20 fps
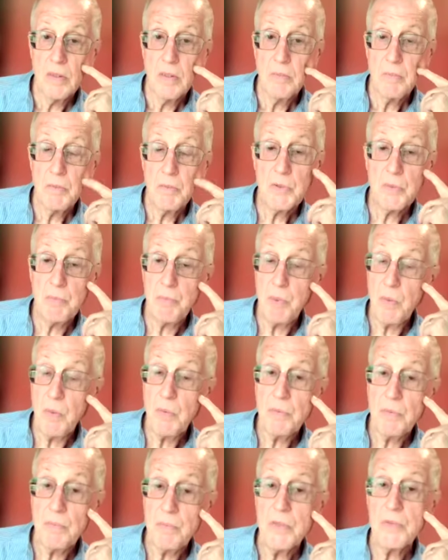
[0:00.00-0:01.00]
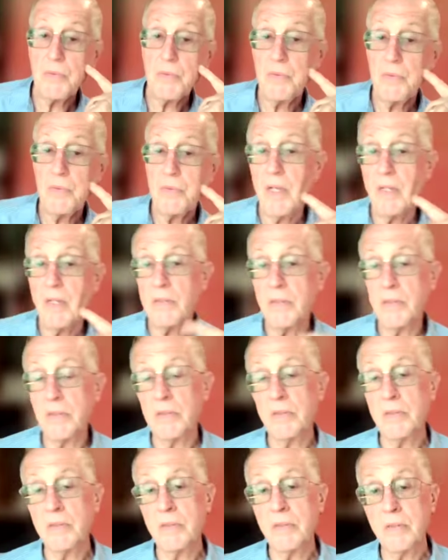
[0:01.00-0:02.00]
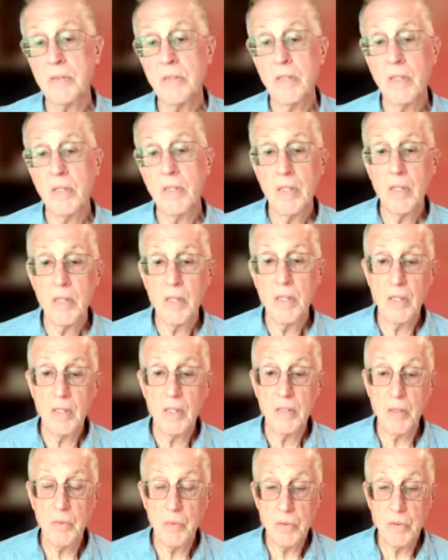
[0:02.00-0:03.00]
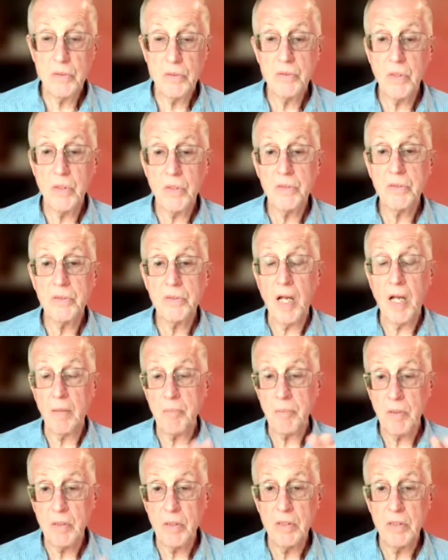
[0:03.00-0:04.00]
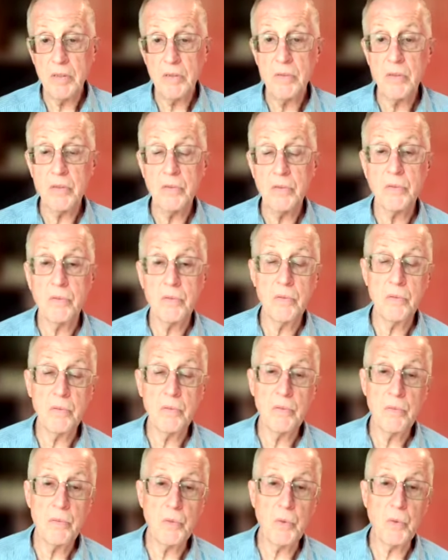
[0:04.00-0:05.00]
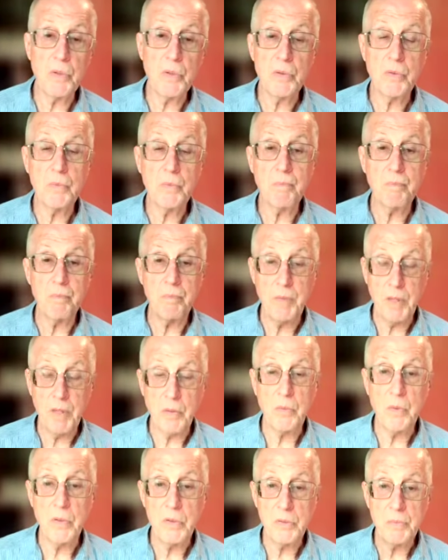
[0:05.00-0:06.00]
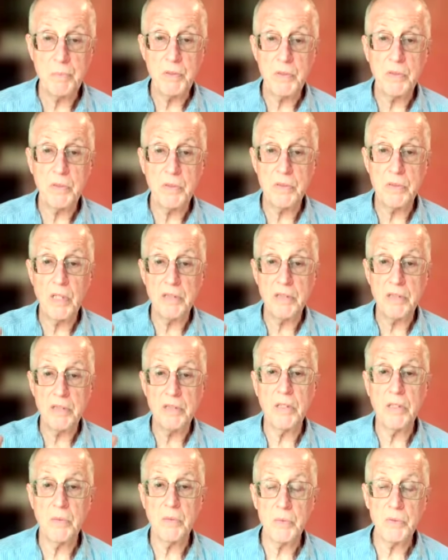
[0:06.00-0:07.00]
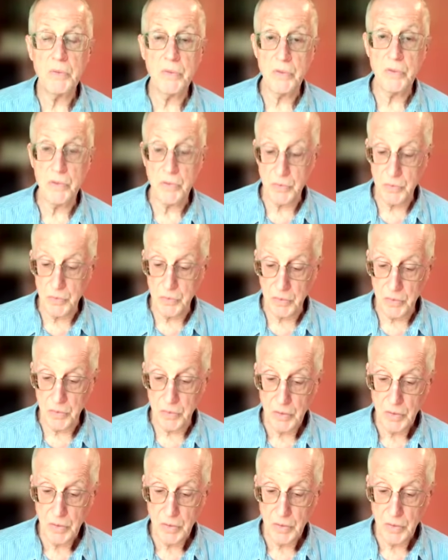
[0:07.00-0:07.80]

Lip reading: Mr. Bolton, Mr. Johnson. They weren't charged capitally, just George Bell was, because they said he was the shooter.